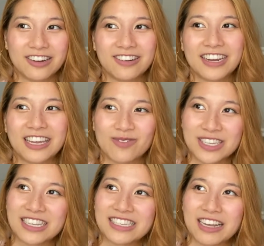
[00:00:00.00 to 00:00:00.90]
oh, okay, that
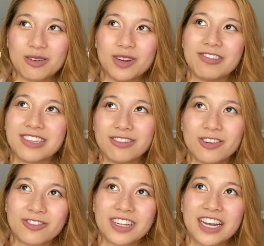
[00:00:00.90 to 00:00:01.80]
makes sense, I would be able to do
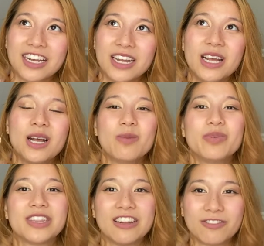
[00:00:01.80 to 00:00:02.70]
it from that.
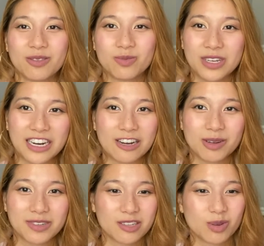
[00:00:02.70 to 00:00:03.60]
But then from penile,
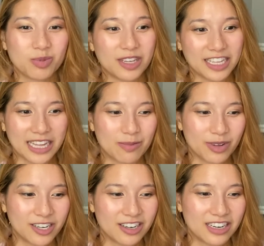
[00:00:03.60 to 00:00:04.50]
maybe some people like that
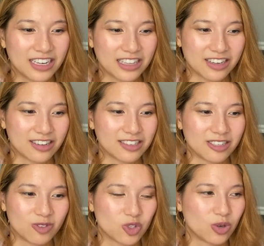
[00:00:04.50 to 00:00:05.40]
better and that causes
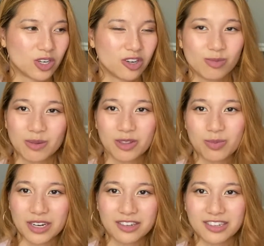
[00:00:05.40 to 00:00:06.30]
them to squirt, or maybe the
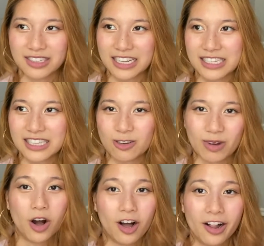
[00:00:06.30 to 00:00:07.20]
penis just hits the
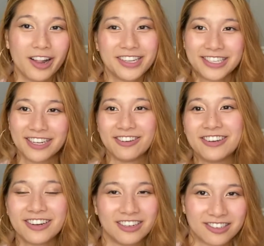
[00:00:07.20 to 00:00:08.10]
right wall, so
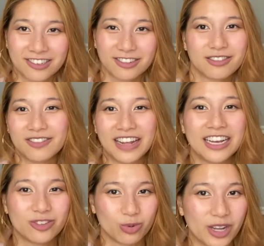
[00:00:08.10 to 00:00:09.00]
you could also squirt from
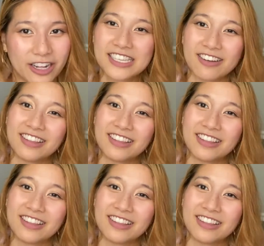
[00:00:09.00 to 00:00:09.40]
that as well. So